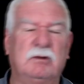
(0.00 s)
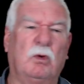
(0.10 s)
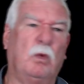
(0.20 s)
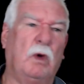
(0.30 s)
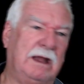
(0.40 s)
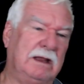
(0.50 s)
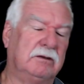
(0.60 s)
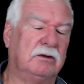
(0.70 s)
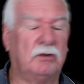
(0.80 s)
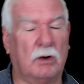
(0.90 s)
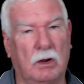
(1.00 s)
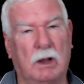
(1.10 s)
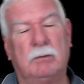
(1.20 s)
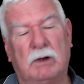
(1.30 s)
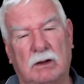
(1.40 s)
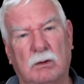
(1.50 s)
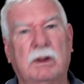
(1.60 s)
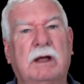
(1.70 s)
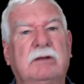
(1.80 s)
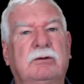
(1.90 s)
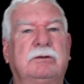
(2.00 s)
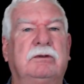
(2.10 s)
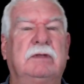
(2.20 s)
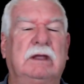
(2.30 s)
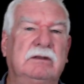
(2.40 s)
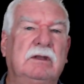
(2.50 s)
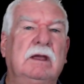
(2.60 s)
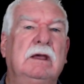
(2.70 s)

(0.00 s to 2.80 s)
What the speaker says: is it wet, is it dry, you know, all those sorts of things.